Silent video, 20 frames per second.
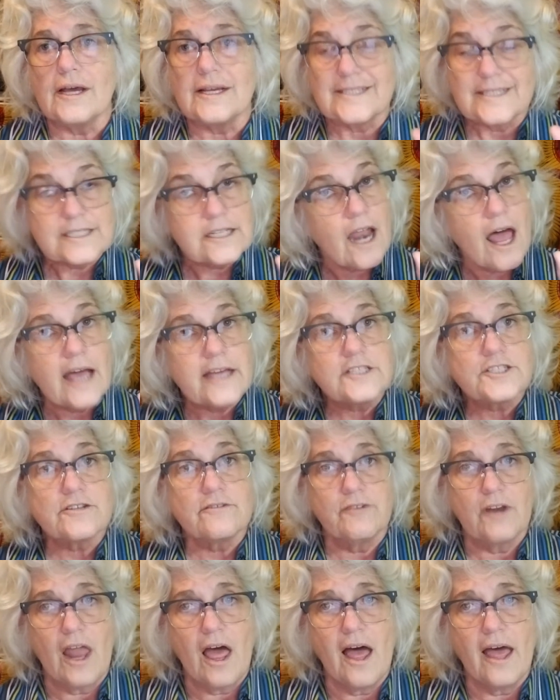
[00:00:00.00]
a slice
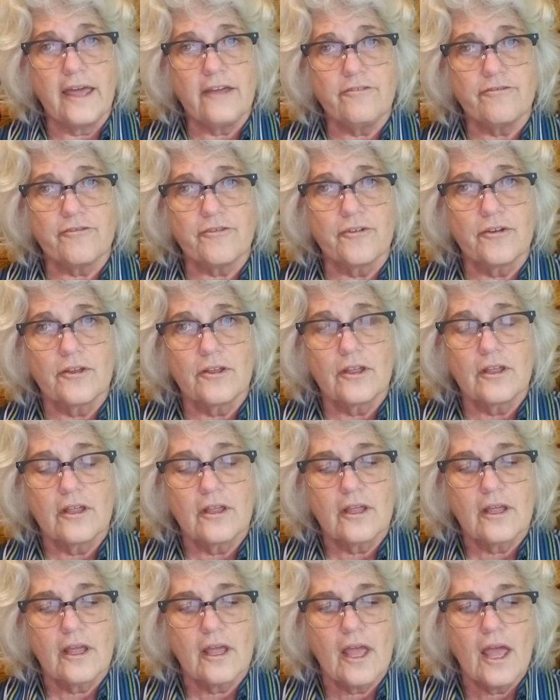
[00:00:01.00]
of life.
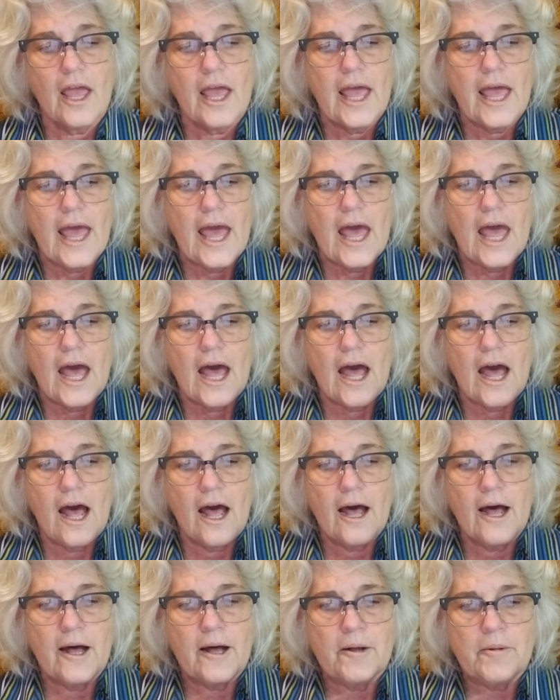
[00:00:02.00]

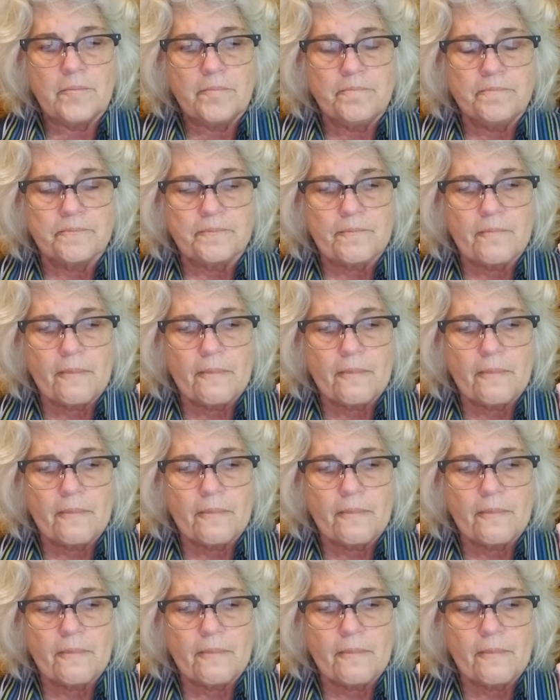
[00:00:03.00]
I'm